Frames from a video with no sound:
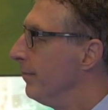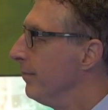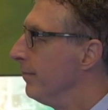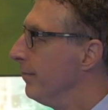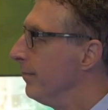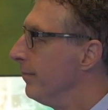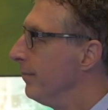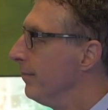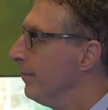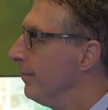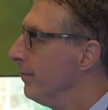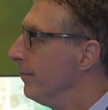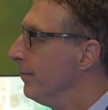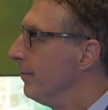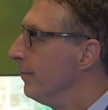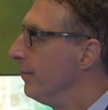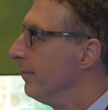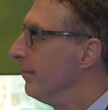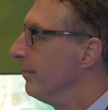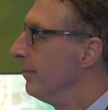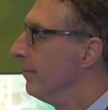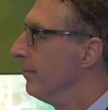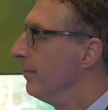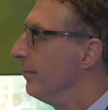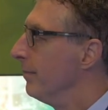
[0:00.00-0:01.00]

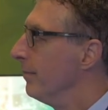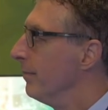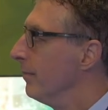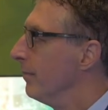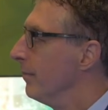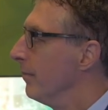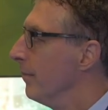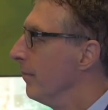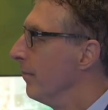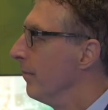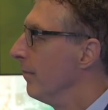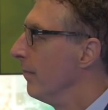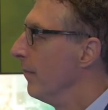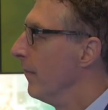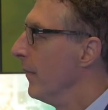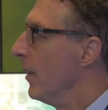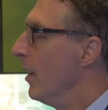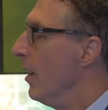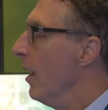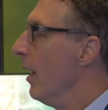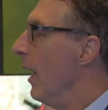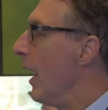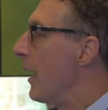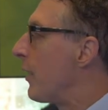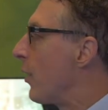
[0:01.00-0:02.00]

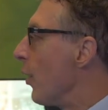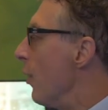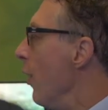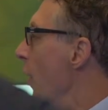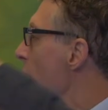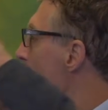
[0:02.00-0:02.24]
The person shown says nothing.